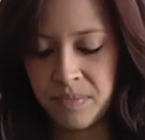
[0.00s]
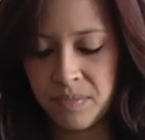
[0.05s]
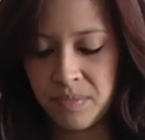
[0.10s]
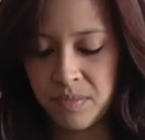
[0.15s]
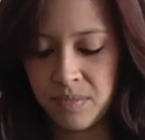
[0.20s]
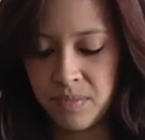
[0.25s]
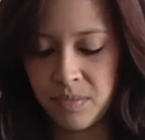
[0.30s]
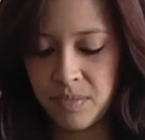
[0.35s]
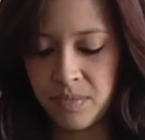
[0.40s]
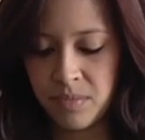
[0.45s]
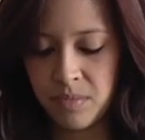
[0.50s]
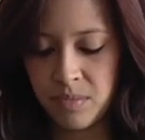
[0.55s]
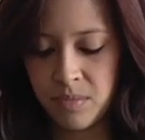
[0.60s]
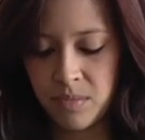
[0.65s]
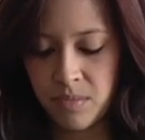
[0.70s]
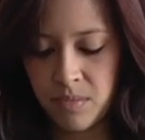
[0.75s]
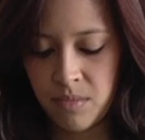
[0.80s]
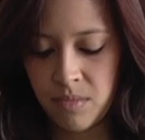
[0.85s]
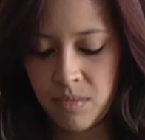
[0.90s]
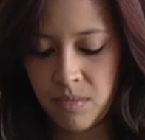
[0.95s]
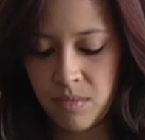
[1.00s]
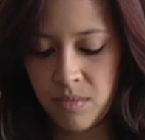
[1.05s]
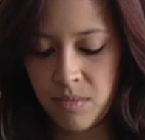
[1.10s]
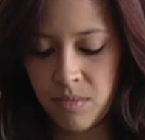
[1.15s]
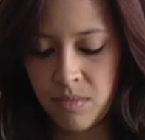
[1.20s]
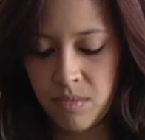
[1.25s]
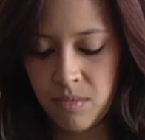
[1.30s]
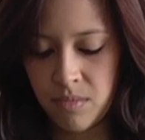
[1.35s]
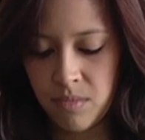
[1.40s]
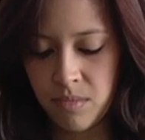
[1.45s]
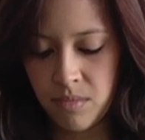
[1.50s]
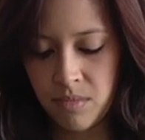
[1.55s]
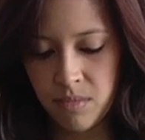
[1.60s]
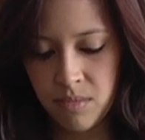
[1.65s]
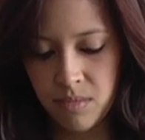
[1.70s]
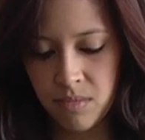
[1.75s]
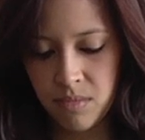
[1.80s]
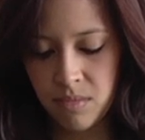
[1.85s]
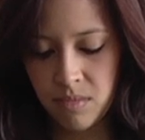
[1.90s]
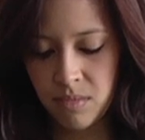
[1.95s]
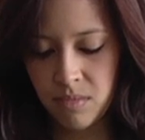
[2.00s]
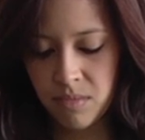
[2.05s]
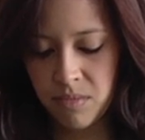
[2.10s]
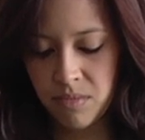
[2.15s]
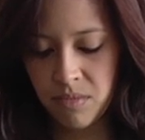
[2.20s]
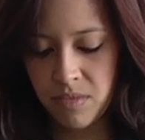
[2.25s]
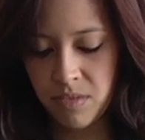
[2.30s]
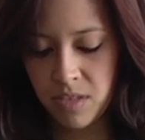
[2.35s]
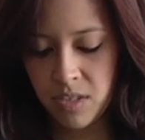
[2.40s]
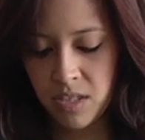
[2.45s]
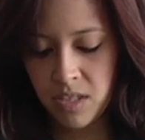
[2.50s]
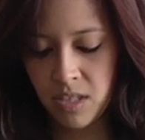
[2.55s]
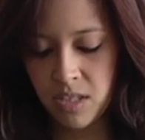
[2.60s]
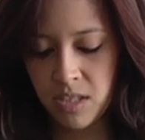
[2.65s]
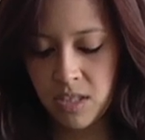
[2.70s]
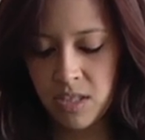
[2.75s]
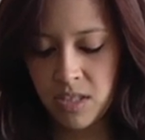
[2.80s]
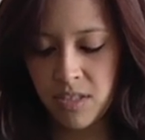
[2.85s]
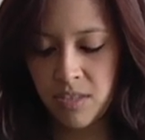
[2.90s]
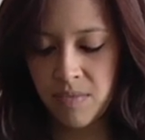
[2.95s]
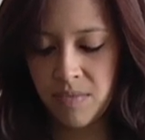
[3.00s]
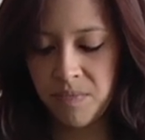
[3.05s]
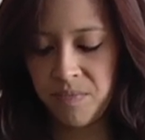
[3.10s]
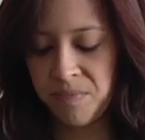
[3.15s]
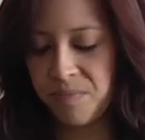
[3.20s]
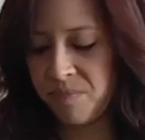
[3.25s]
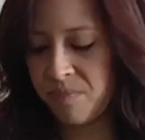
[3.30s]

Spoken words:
Nothing is said.